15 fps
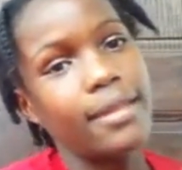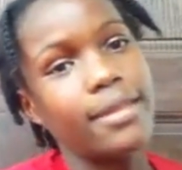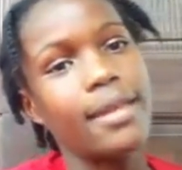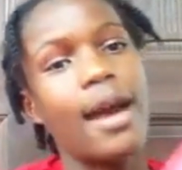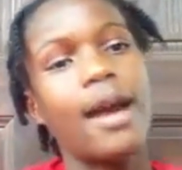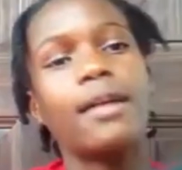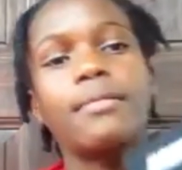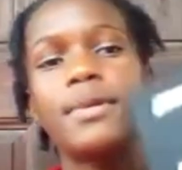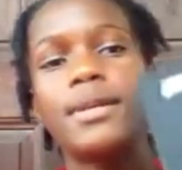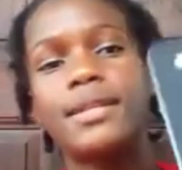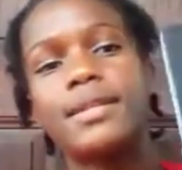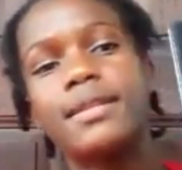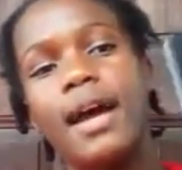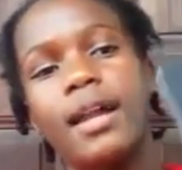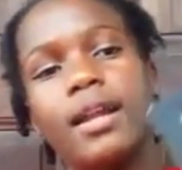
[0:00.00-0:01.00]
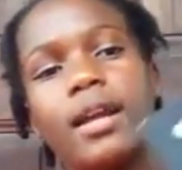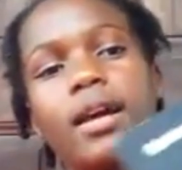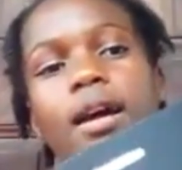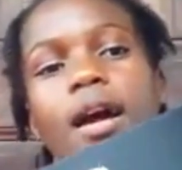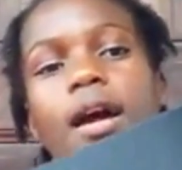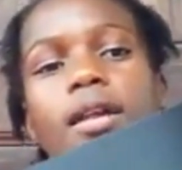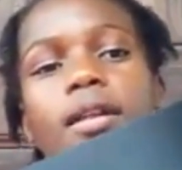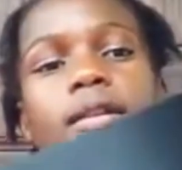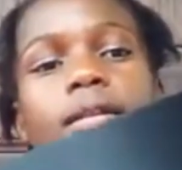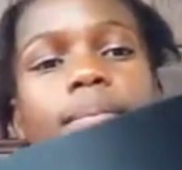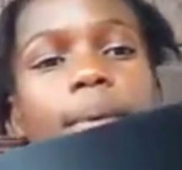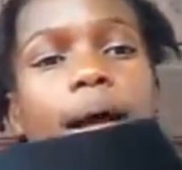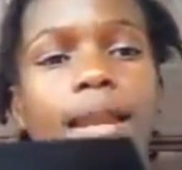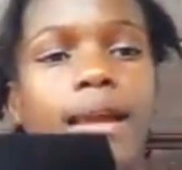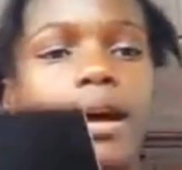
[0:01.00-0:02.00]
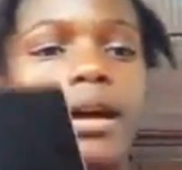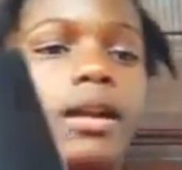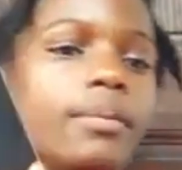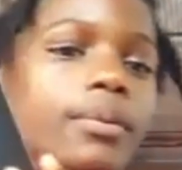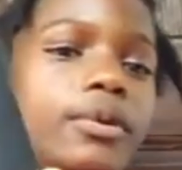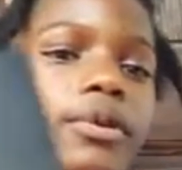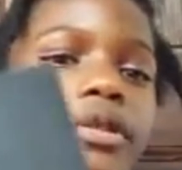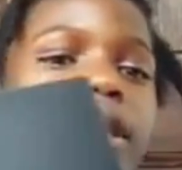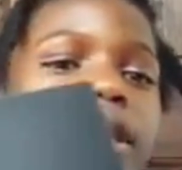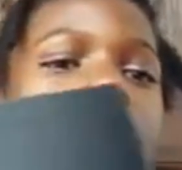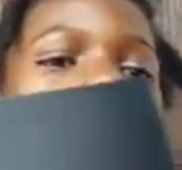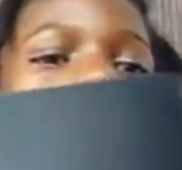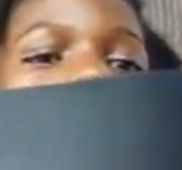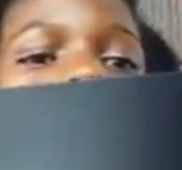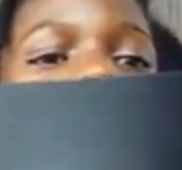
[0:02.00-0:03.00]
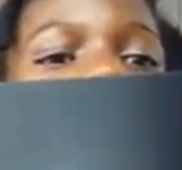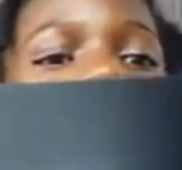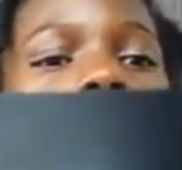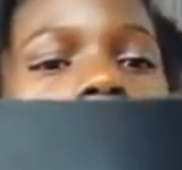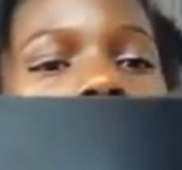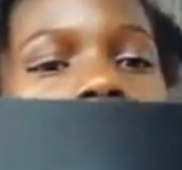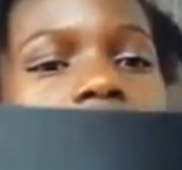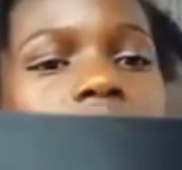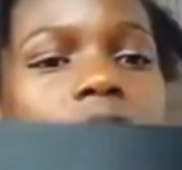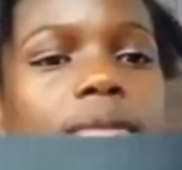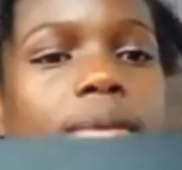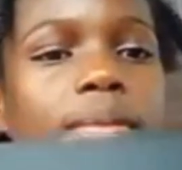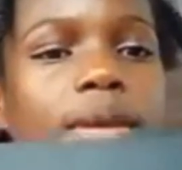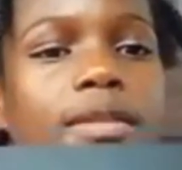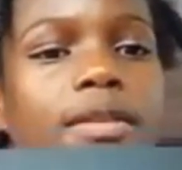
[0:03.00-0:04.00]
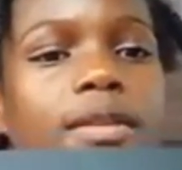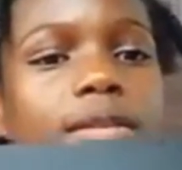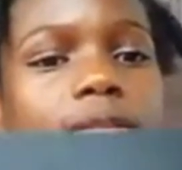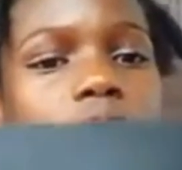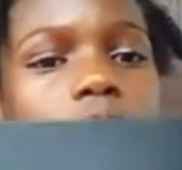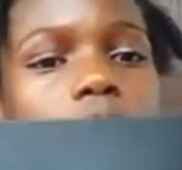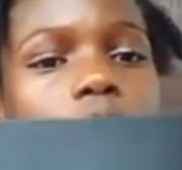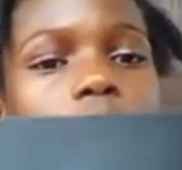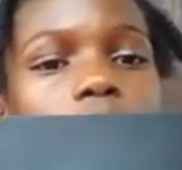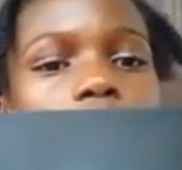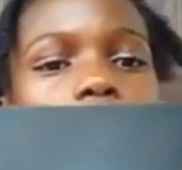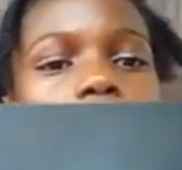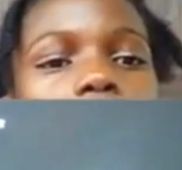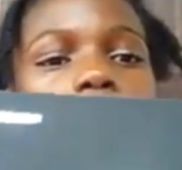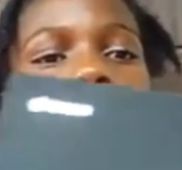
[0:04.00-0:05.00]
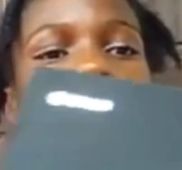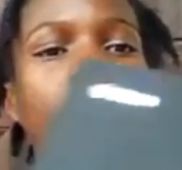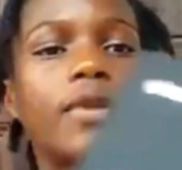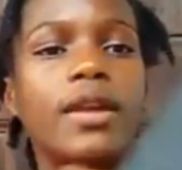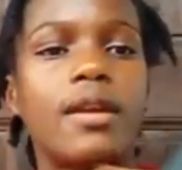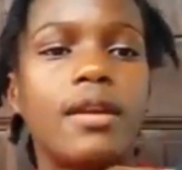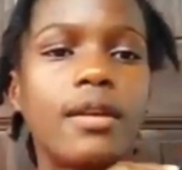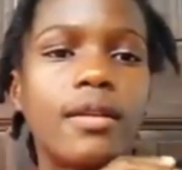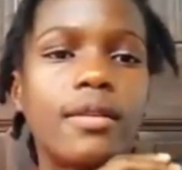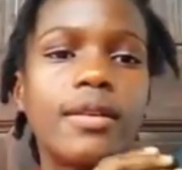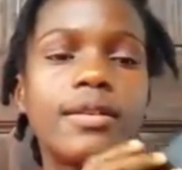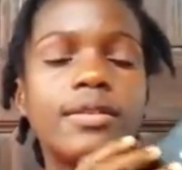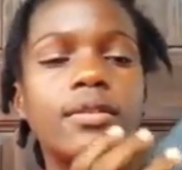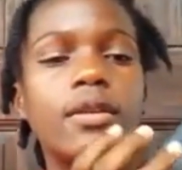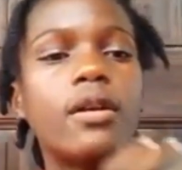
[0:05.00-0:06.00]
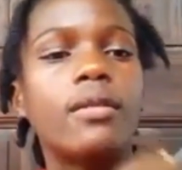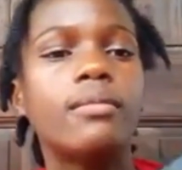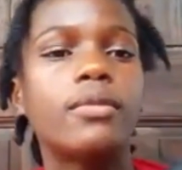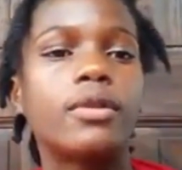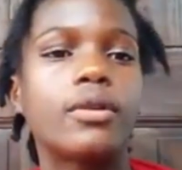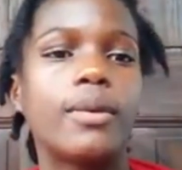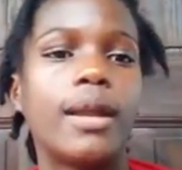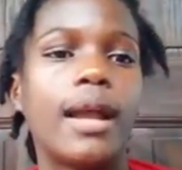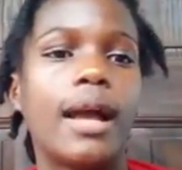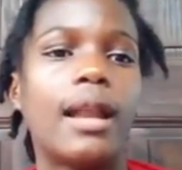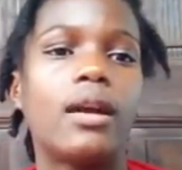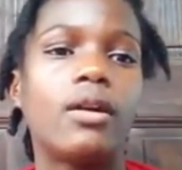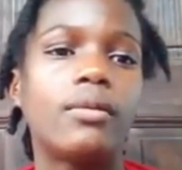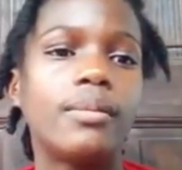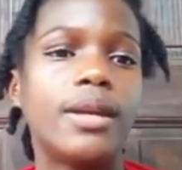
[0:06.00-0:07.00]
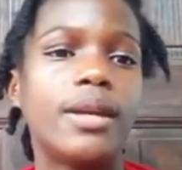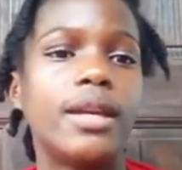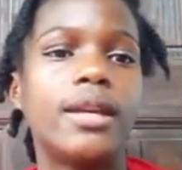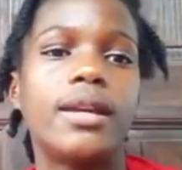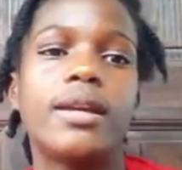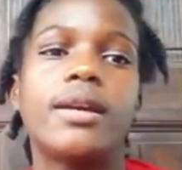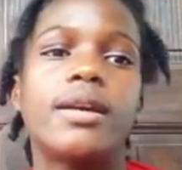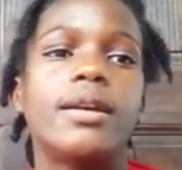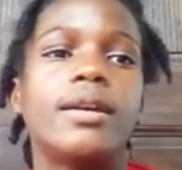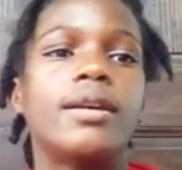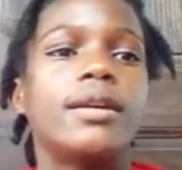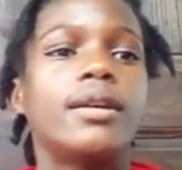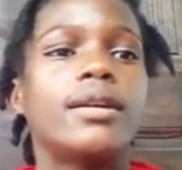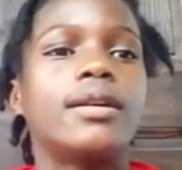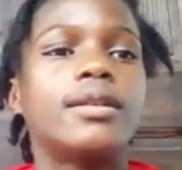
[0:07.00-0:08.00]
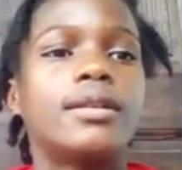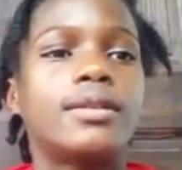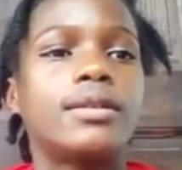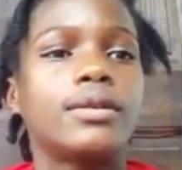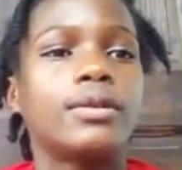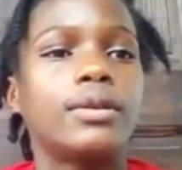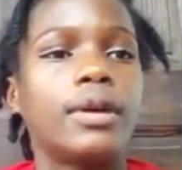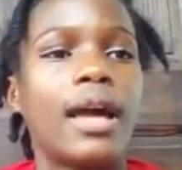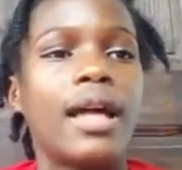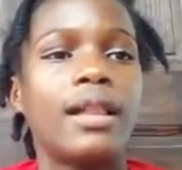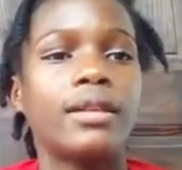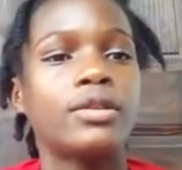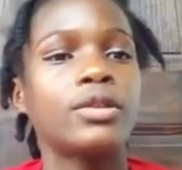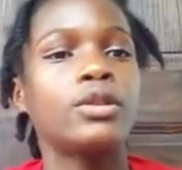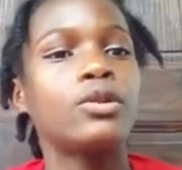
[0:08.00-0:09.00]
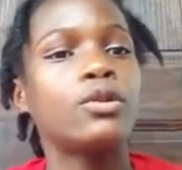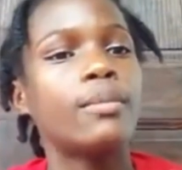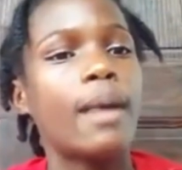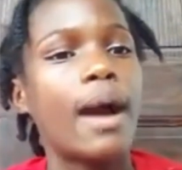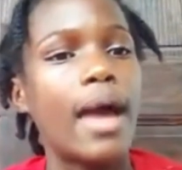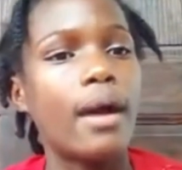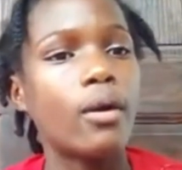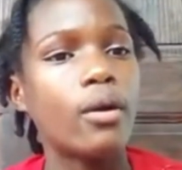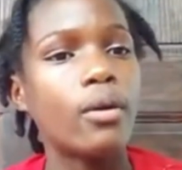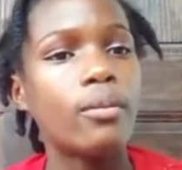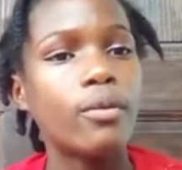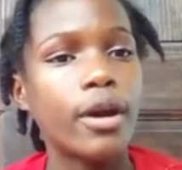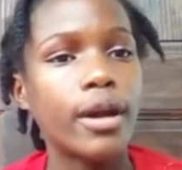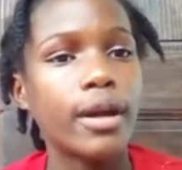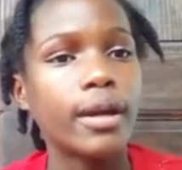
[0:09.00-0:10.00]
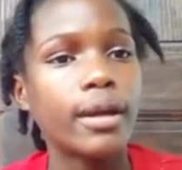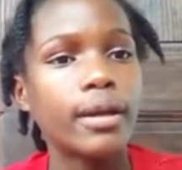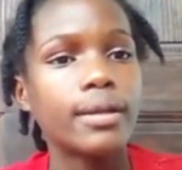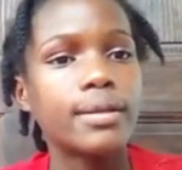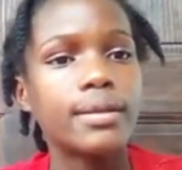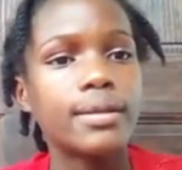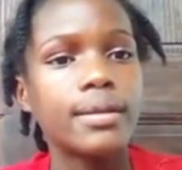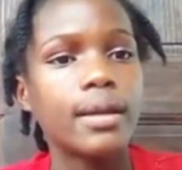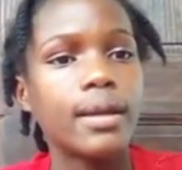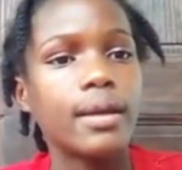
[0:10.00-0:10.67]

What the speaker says: thank Miss Dana and the Pollyanna Project for giving me this Chromebook. This Chromebook will allow me to help to do my homeworks